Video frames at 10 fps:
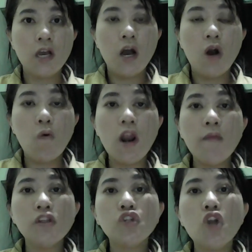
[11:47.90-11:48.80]
One of
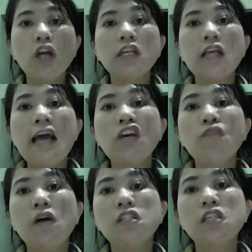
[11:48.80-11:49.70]
the strongest
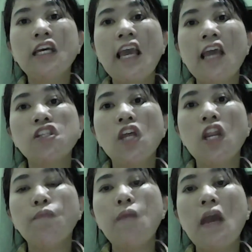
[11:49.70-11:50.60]
arguments against
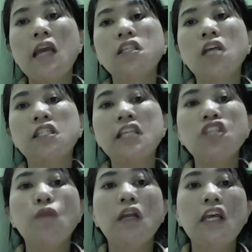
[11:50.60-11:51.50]
standard-based
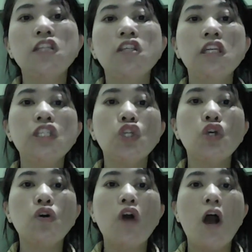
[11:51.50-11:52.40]
assessment is the
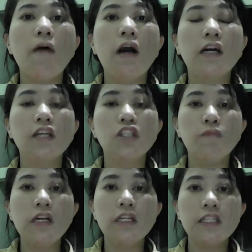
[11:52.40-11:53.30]
issue of
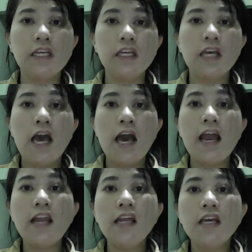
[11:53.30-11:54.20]
accountability.
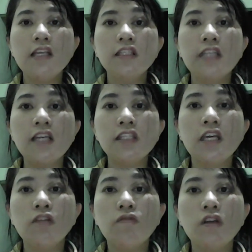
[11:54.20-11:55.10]
That is, test
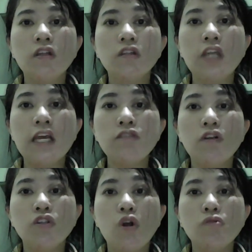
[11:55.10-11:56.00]

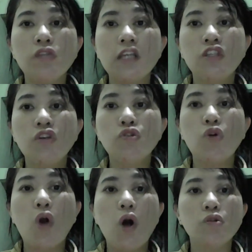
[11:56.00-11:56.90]
results are used to
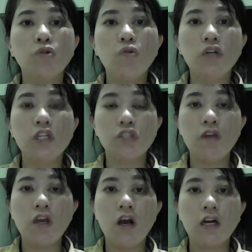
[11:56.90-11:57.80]
hold school
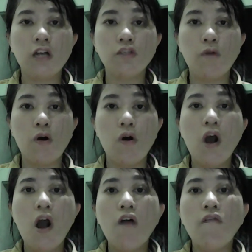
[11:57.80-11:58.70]
districts accountable
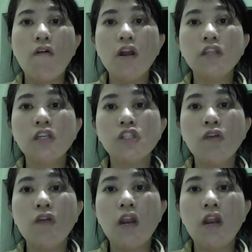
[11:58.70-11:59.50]
for raising student